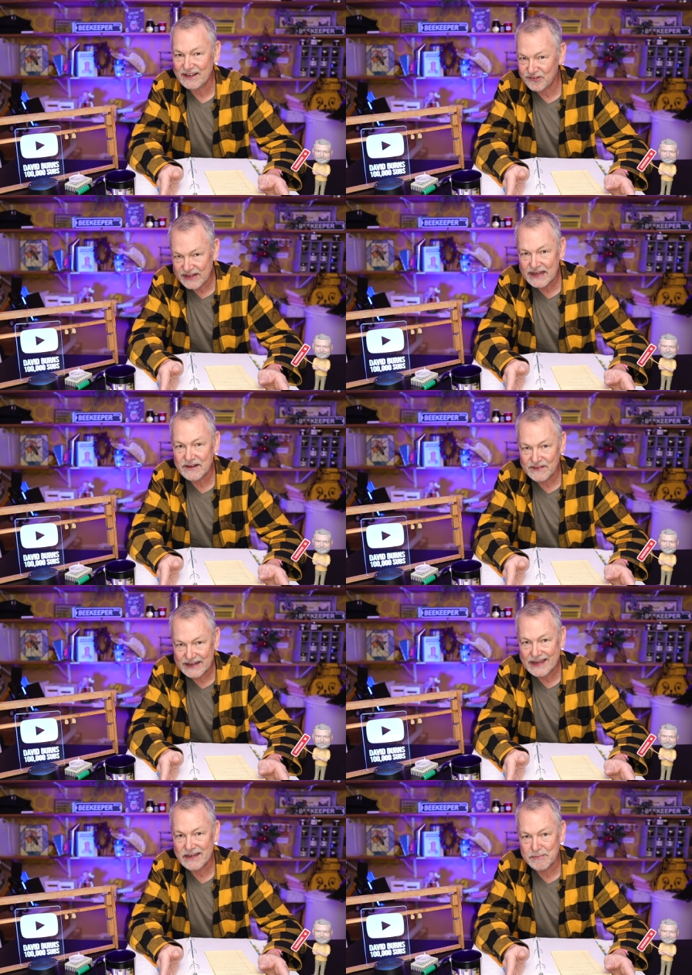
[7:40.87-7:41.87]
I stayed in the
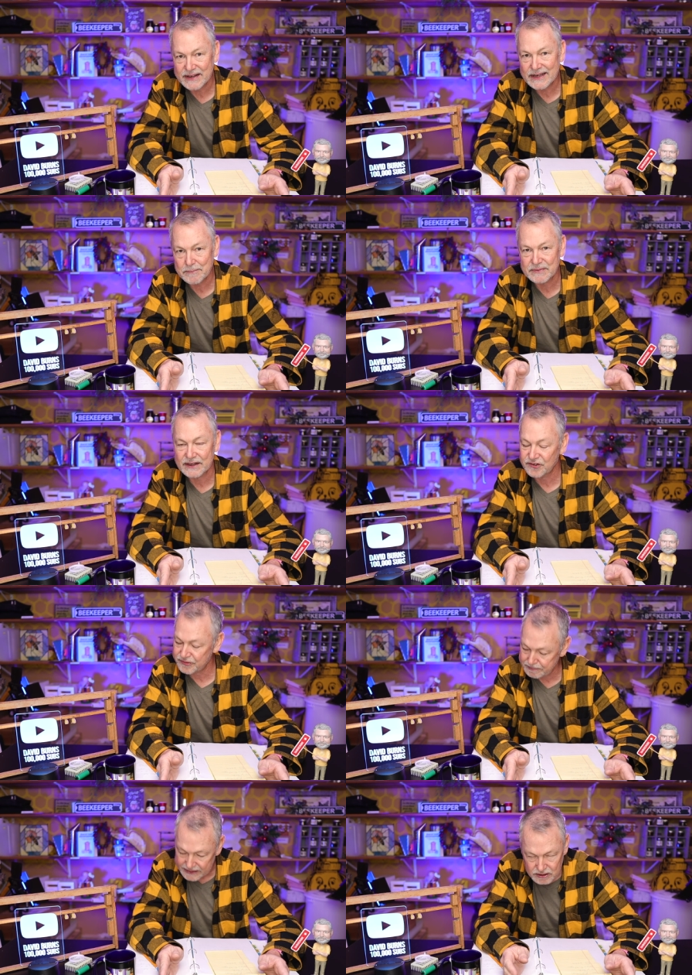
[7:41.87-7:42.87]
game and kept
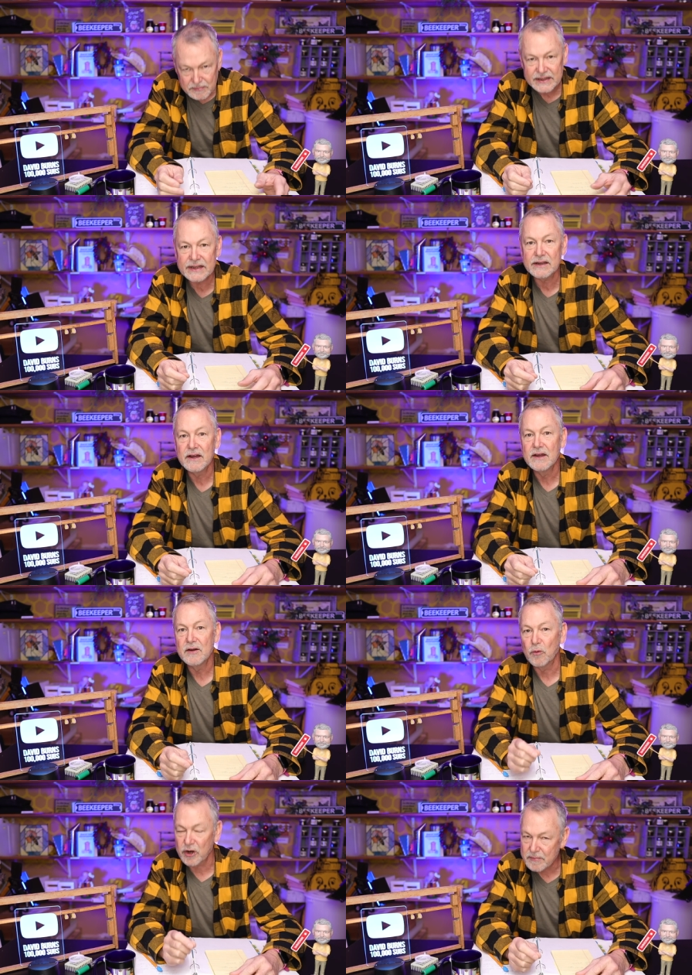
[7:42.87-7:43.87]
experimenting.
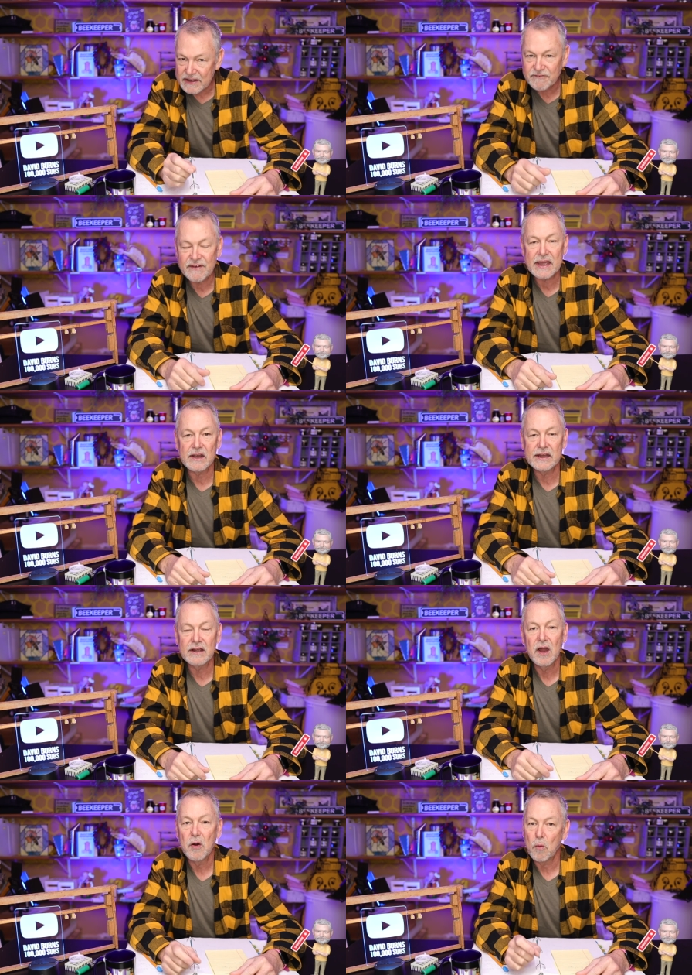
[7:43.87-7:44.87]
Where am I
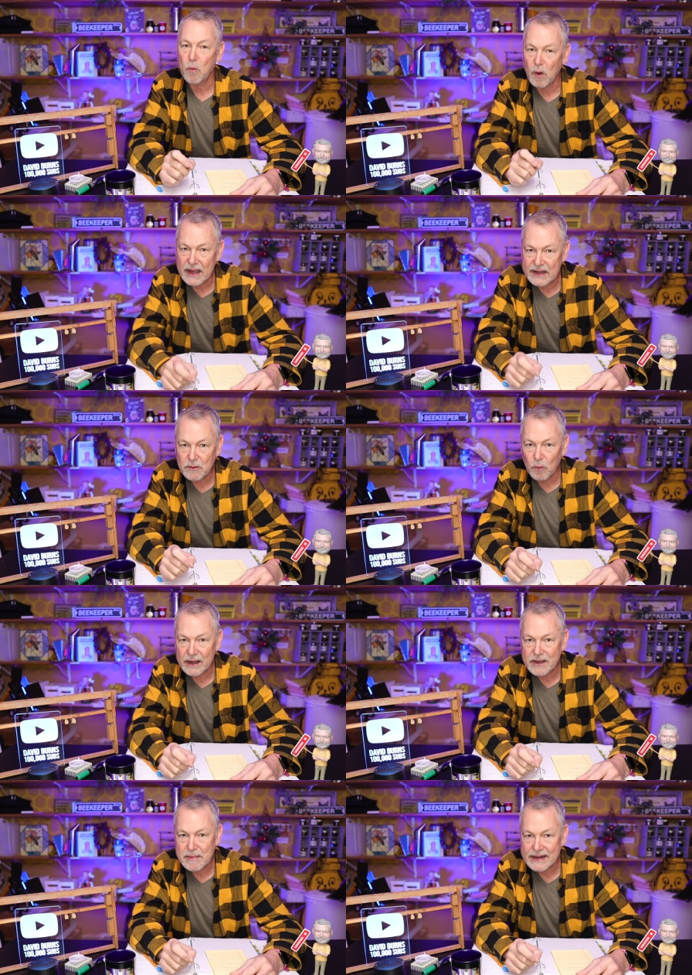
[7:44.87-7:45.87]
failing? Why,
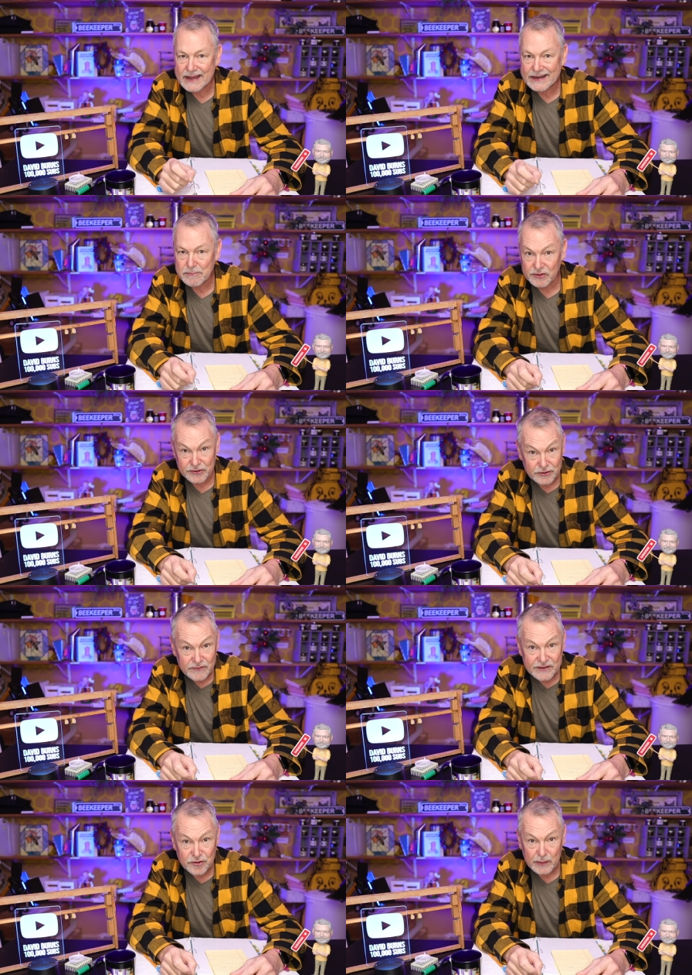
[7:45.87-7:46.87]
why am I not able to
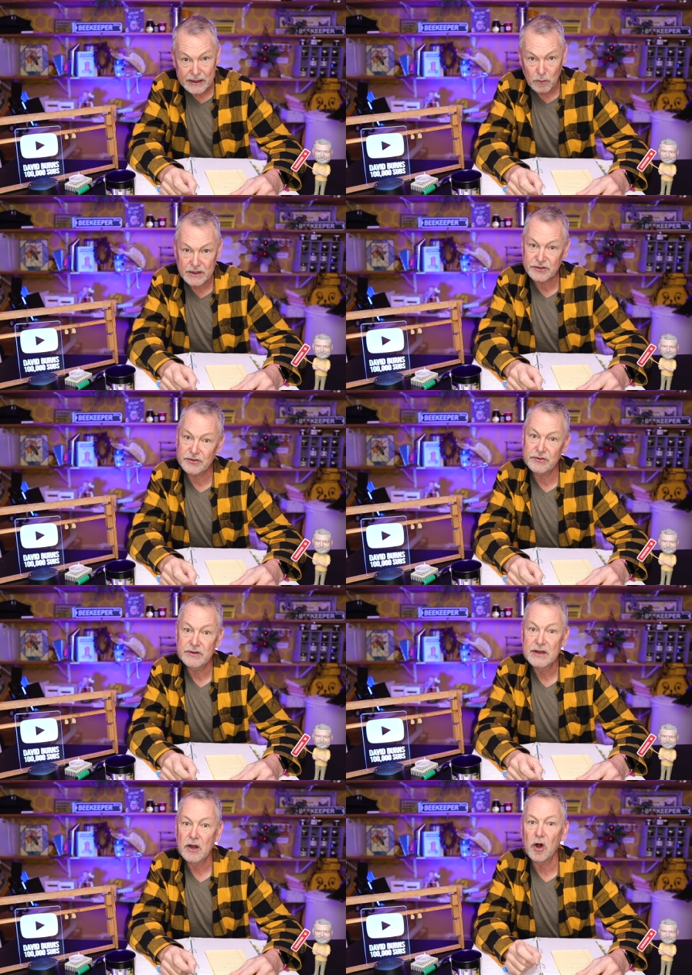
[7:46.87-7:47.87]
do this the way I want
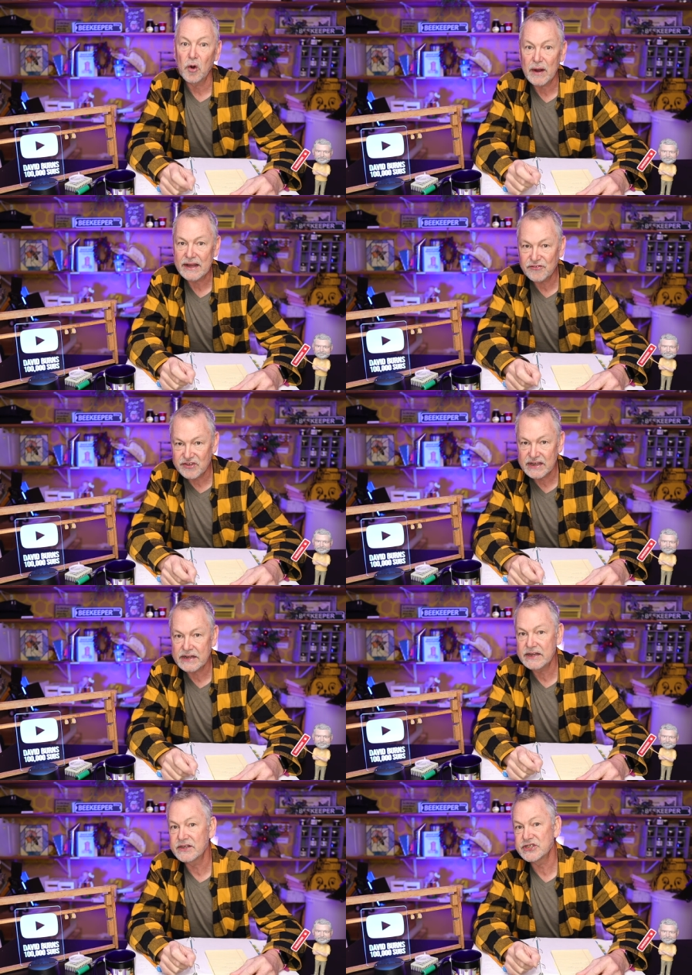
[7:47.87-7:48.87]
to? Oh, I see.
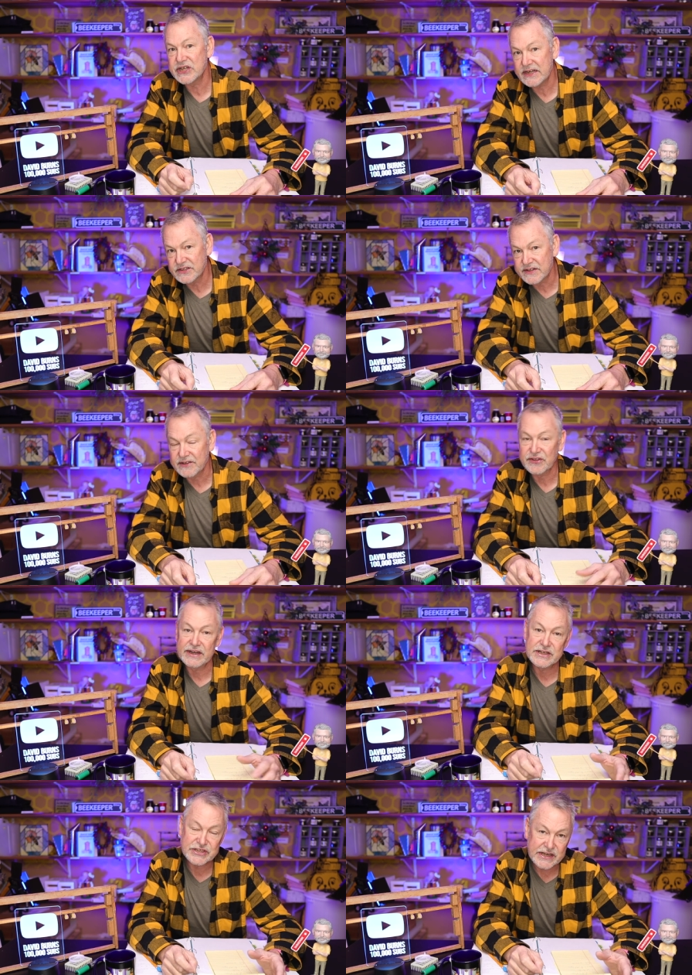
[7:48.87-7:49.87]
I need to change this. I
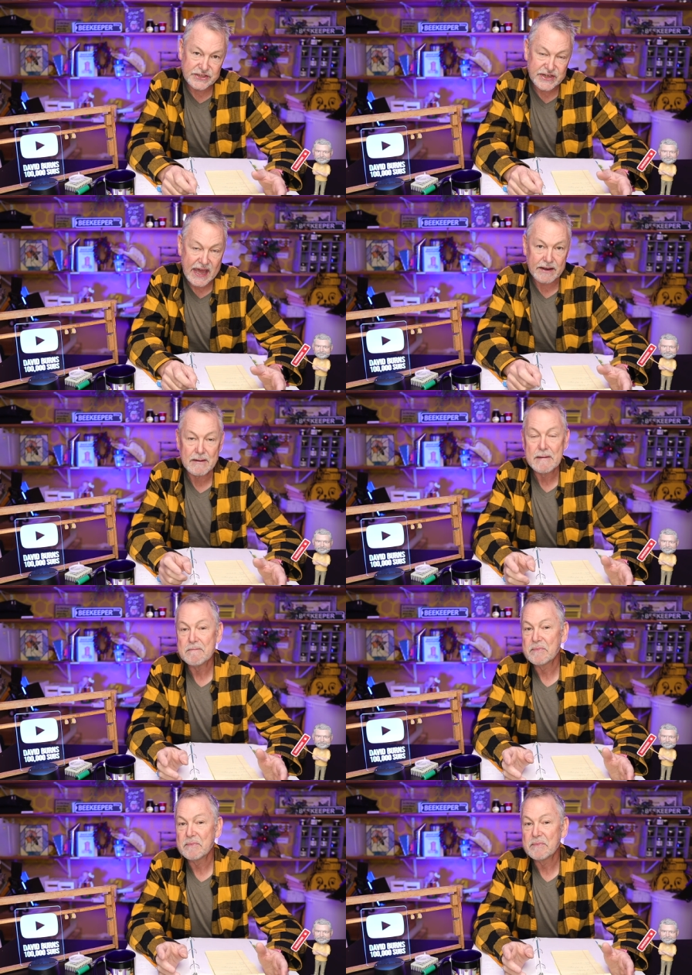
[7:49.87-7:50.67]
need to change that.